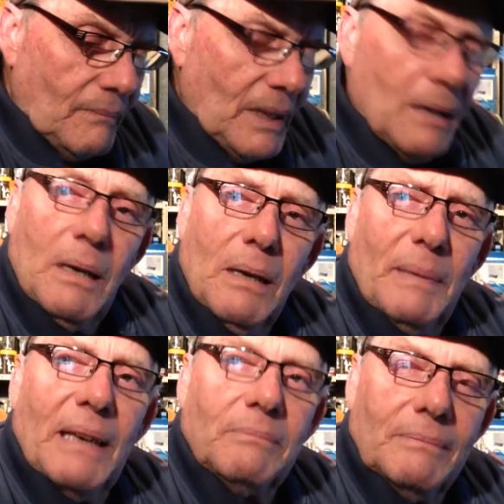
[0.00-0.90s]

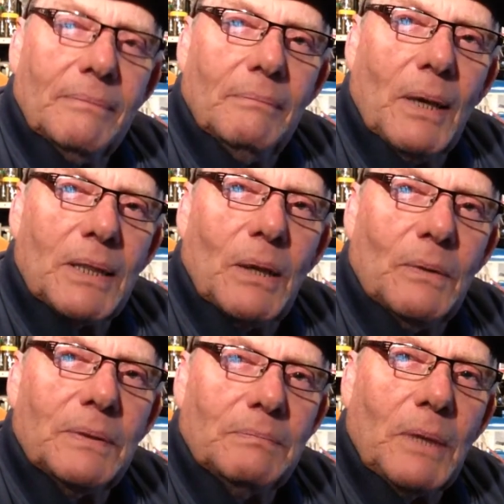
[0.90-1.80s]
About
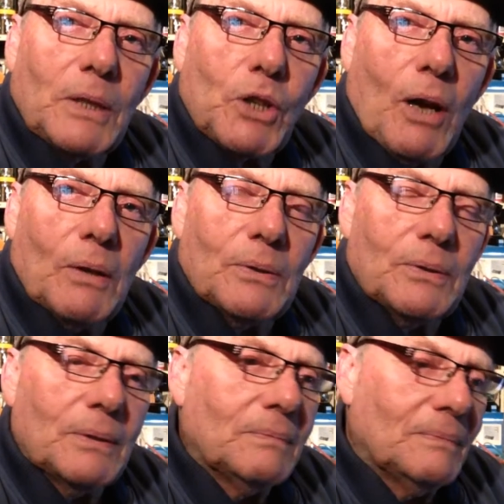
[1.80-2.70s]
myself and my
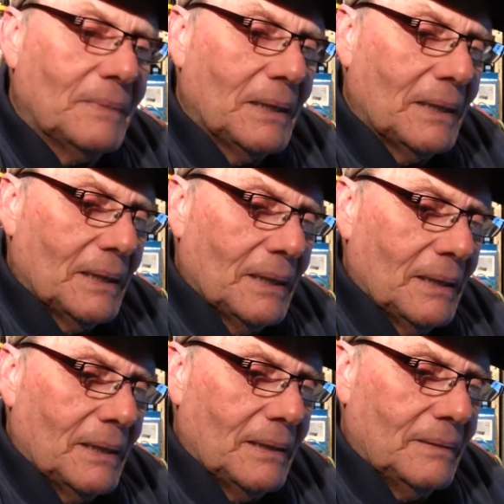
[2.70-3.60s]
childhood
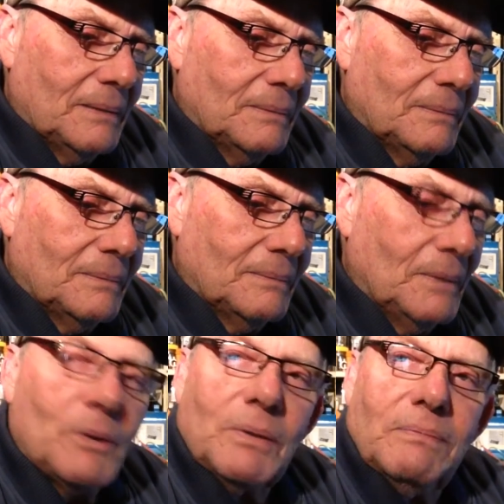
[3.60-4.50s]
and
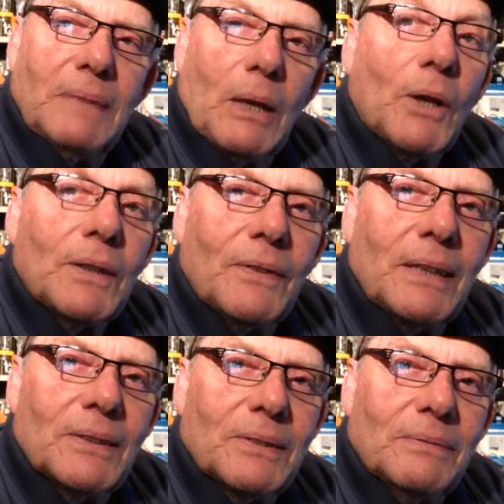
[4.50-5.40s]
well, a lot of
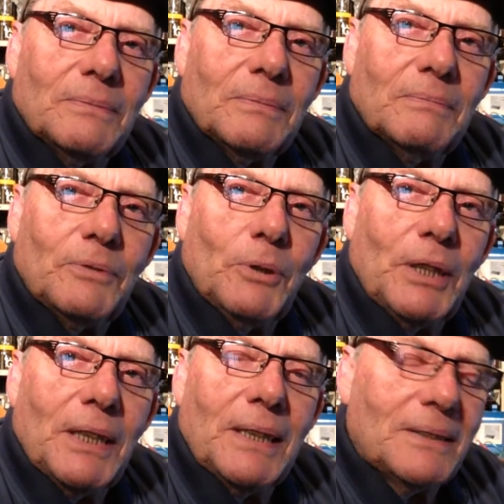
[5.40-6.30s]
things through
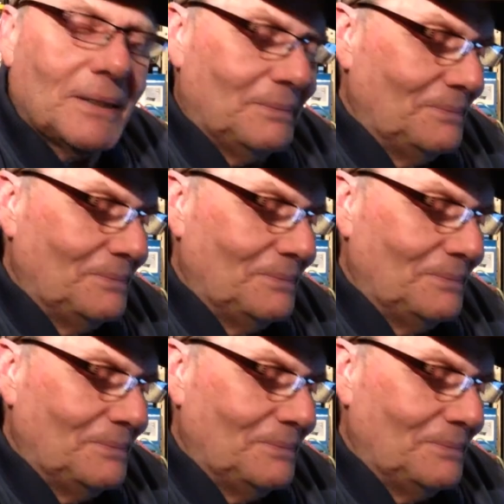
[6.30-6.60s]
the years.